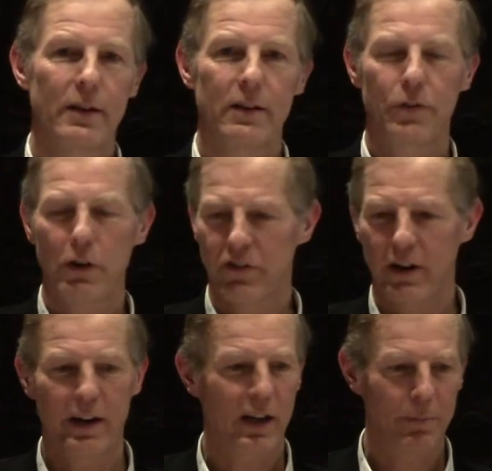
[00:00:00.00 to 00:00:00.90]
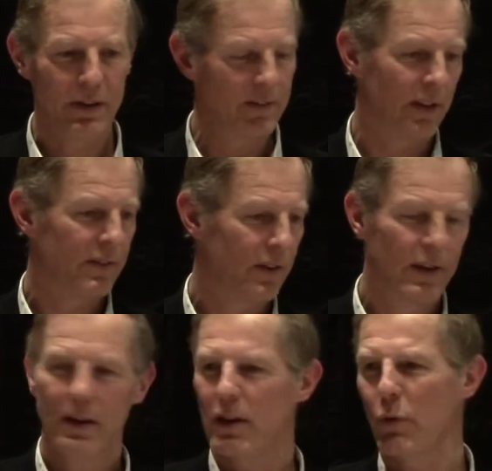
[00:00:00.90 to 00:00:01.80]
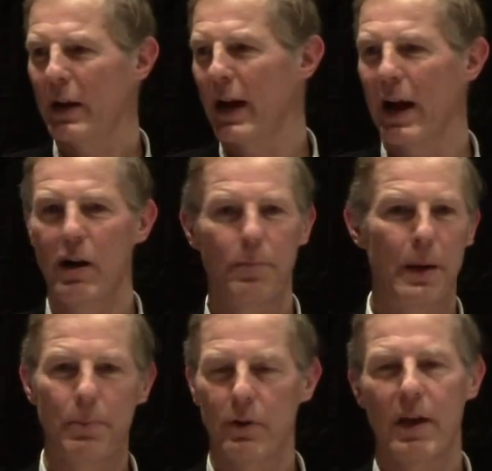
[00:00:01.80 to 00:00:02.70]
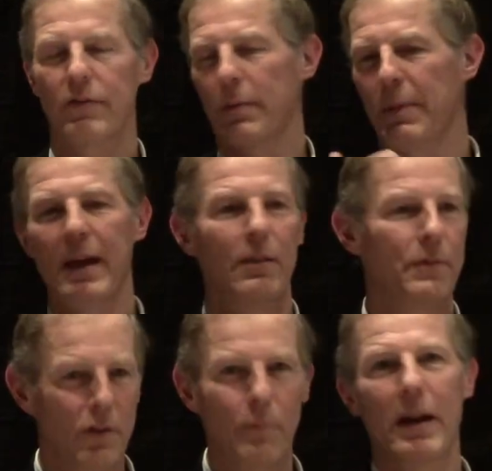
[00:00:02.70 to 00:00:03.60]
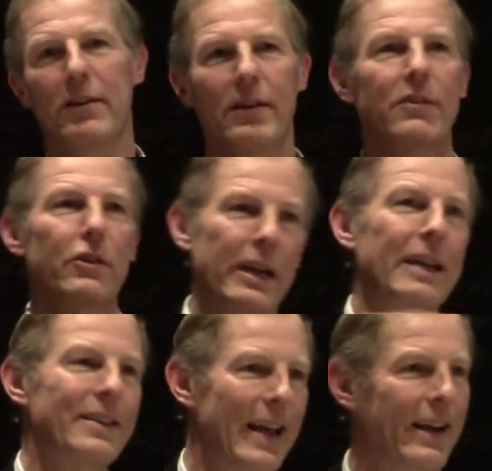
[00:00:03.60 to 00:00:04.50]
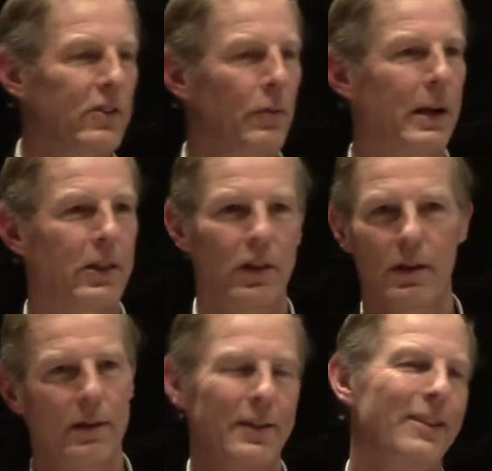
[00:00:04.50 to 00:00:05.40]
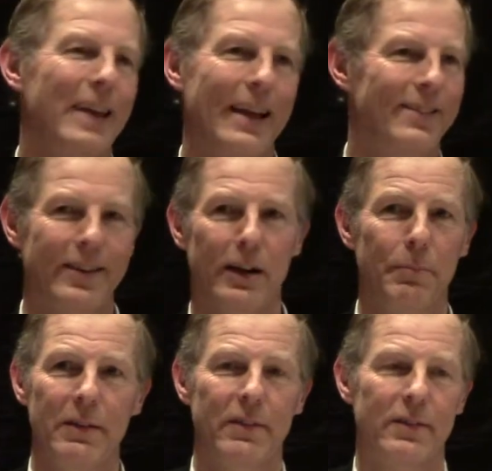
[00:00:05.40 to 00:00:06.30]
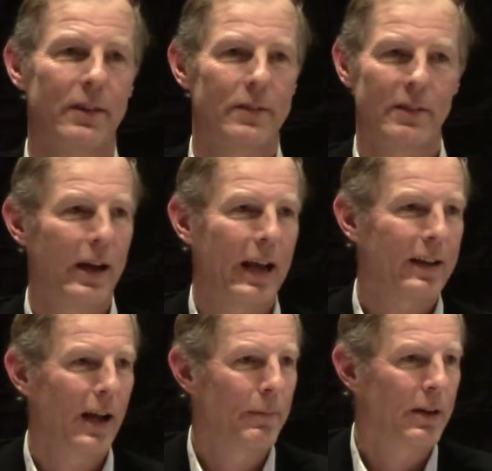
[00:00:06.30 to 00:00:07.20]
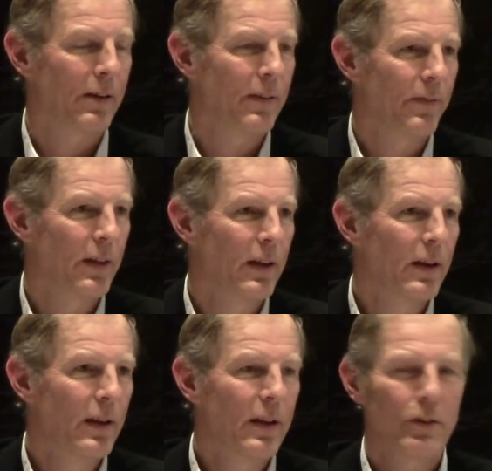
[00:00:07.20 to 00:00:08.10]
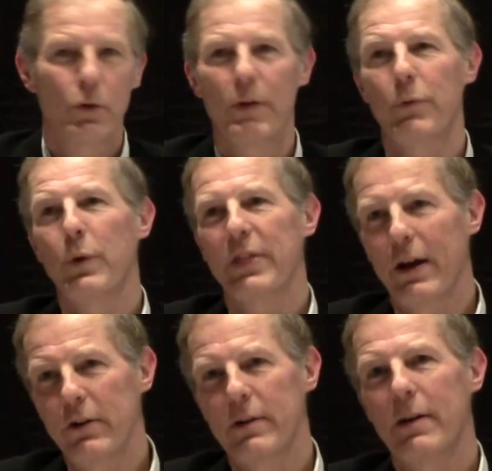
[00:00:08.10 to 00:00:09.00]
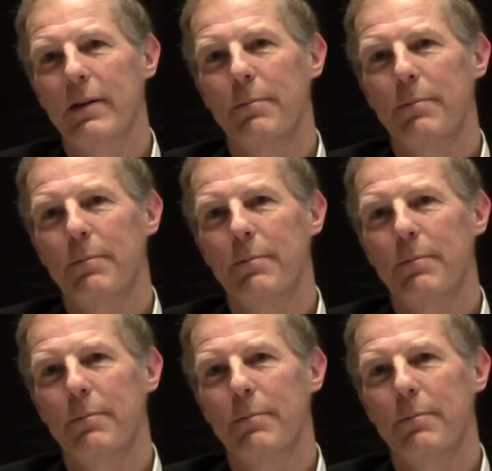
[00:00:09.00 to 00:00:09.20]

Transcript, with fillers: Because if you're starting a business, you want to hire people, you have to pay them so much because they're getting taxed so much, you can't start a business. It's not economical. So if without